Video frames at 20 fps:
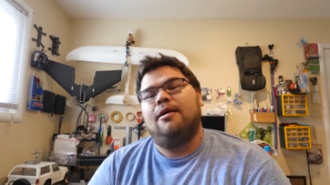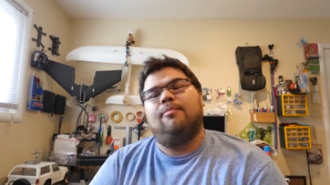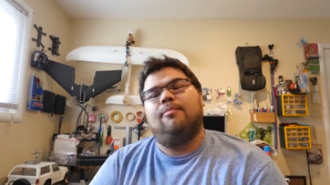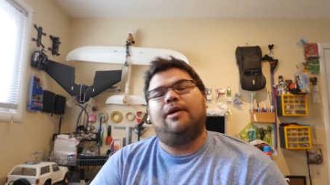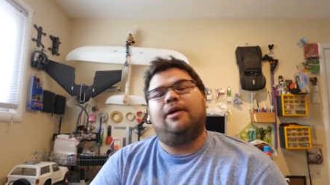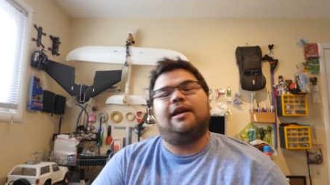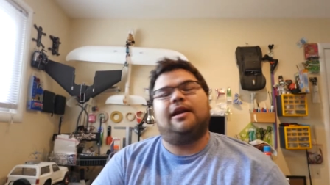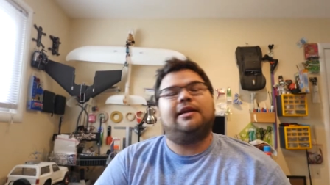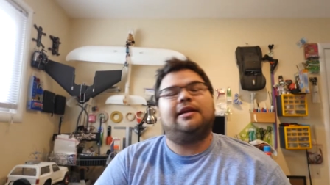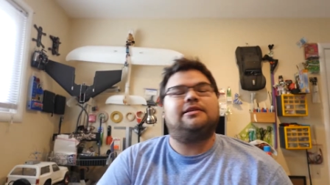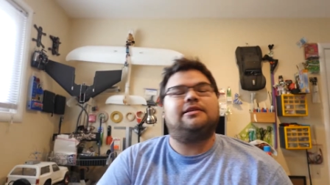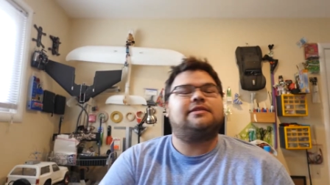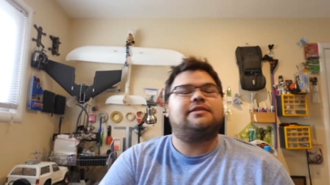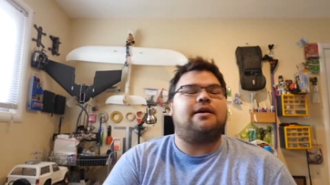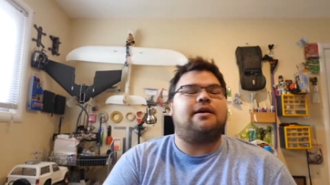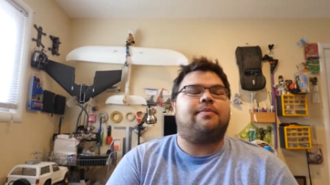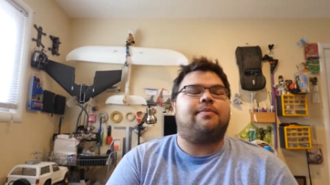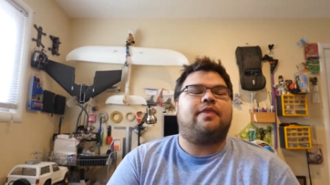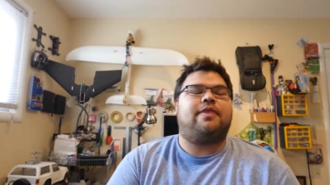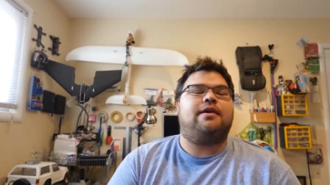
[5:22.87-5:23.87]
but it is
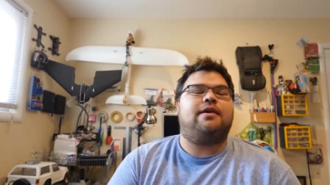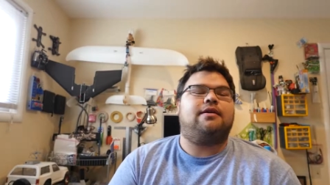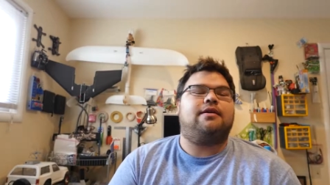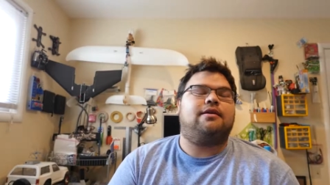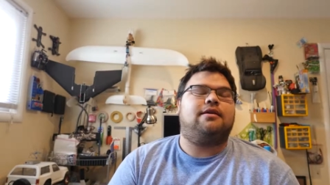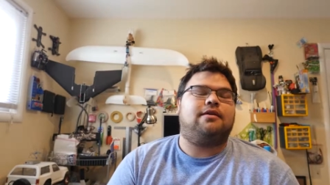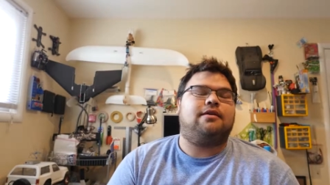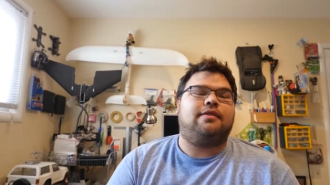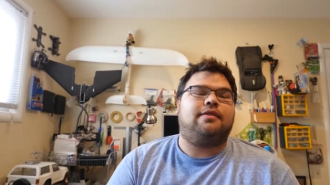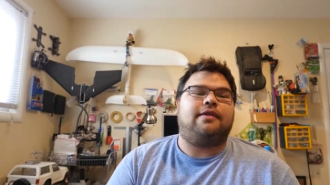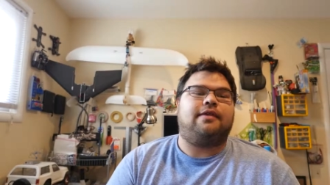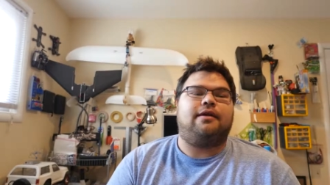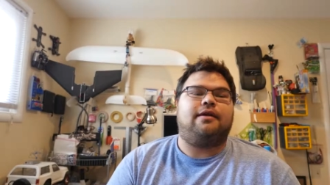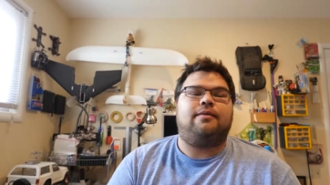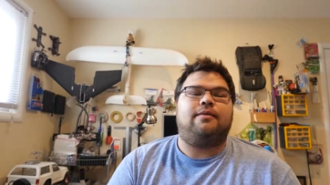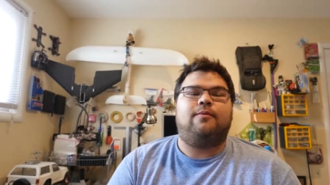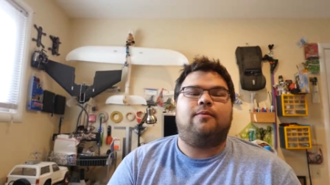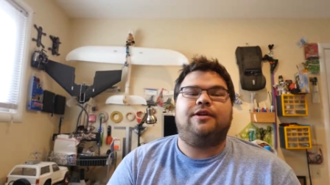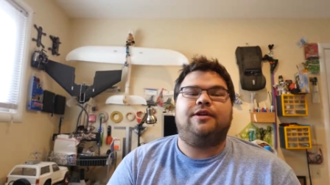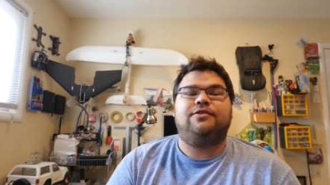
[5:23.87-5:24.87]
something
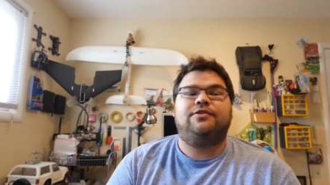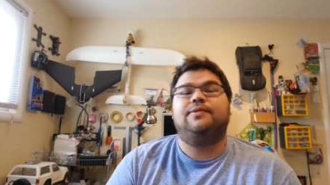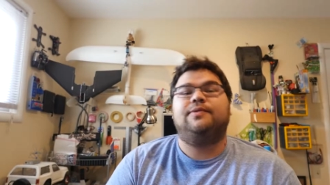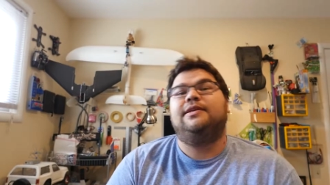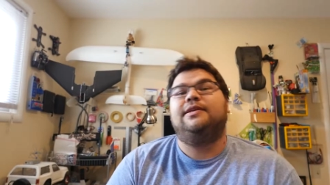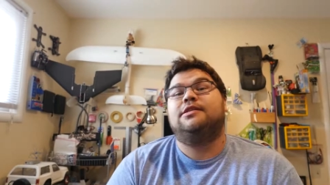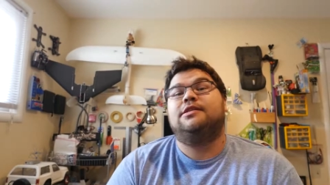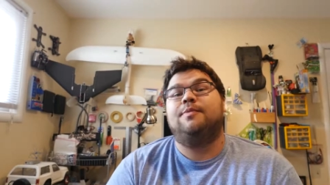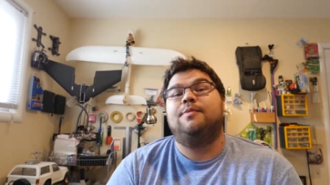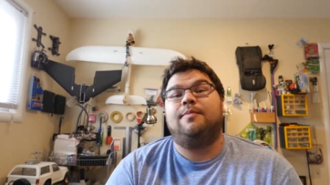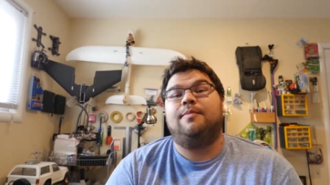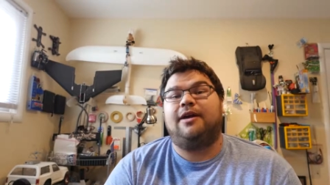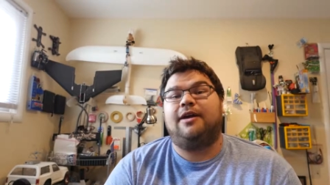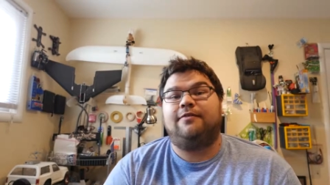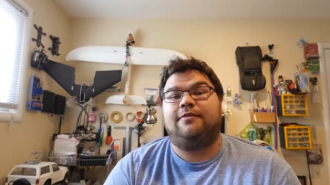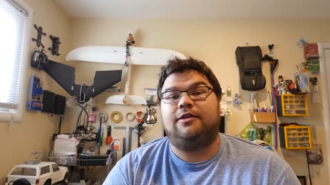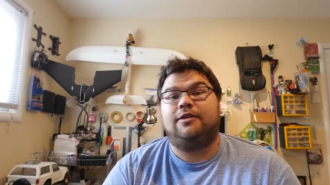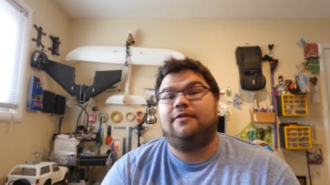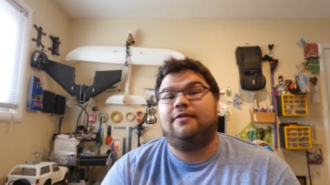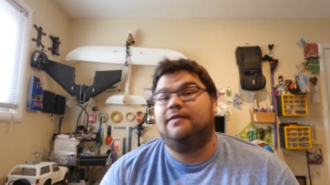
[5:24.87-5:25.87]
that we do need to be
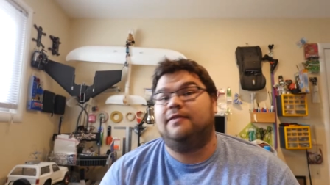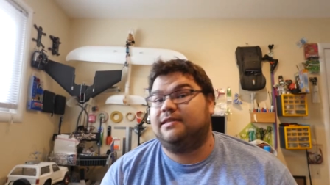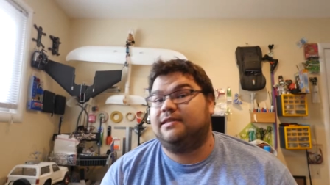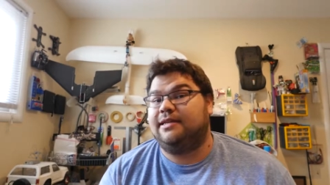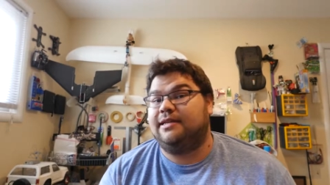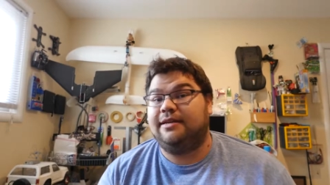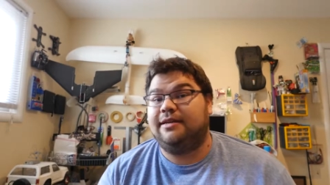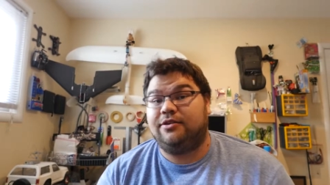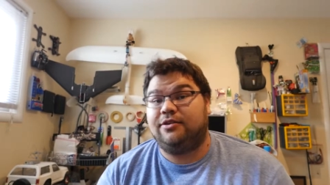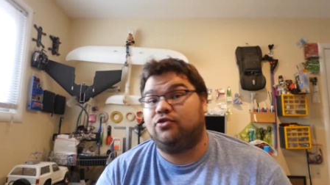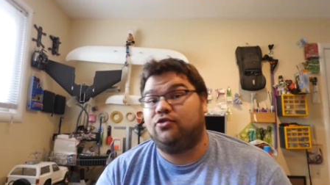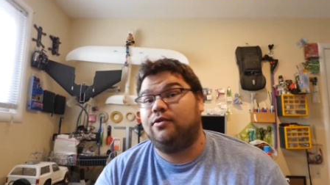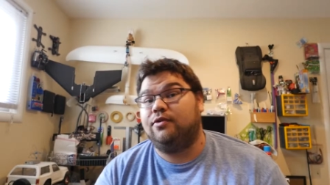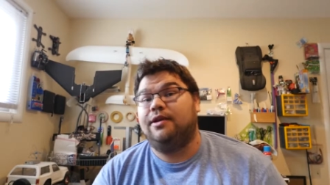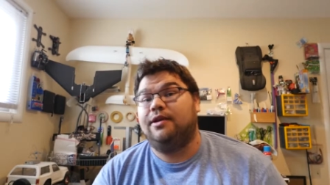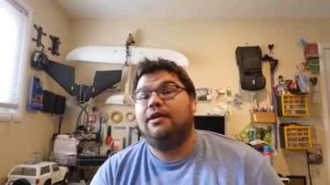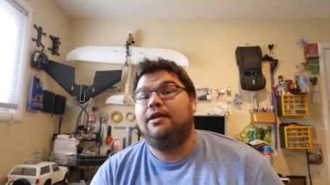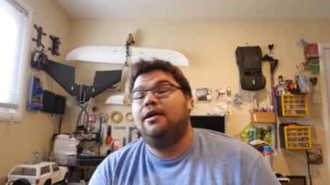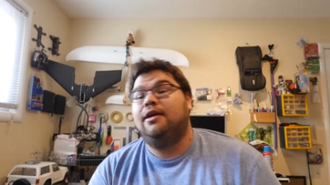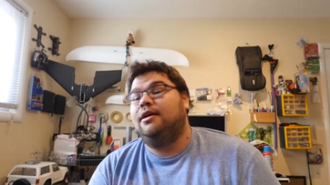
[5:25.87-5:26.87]
mindful of as an
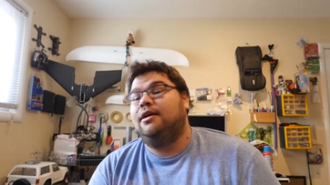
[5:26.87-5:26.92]
industry